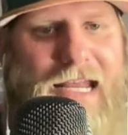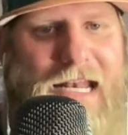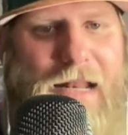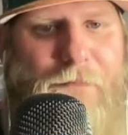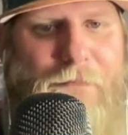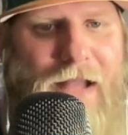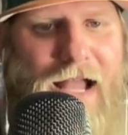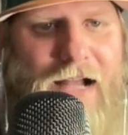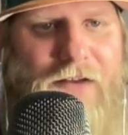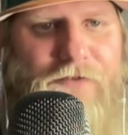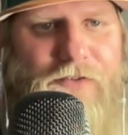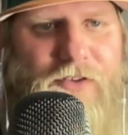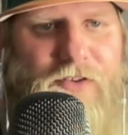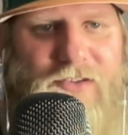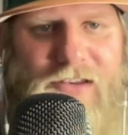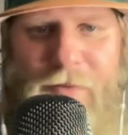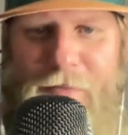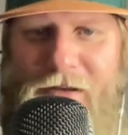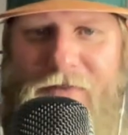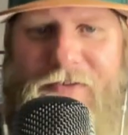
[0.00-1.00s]
an impact for this
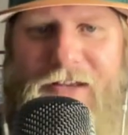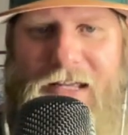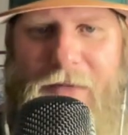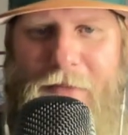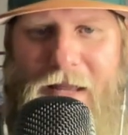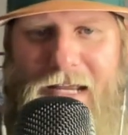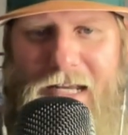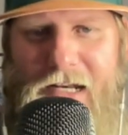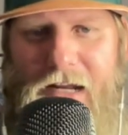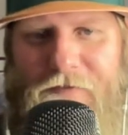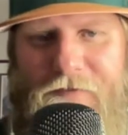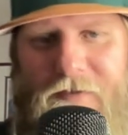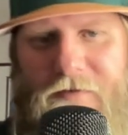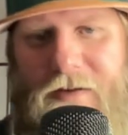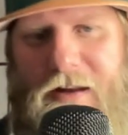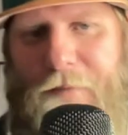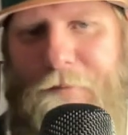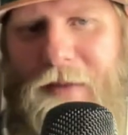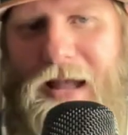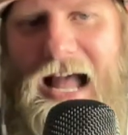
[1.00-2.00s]
team. And if he can make enough of an
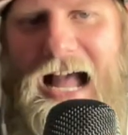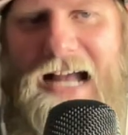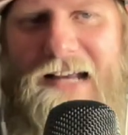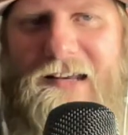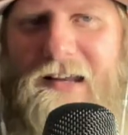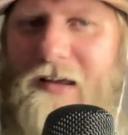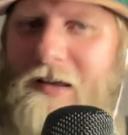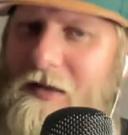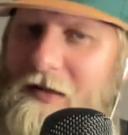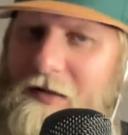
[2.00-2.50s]
impact,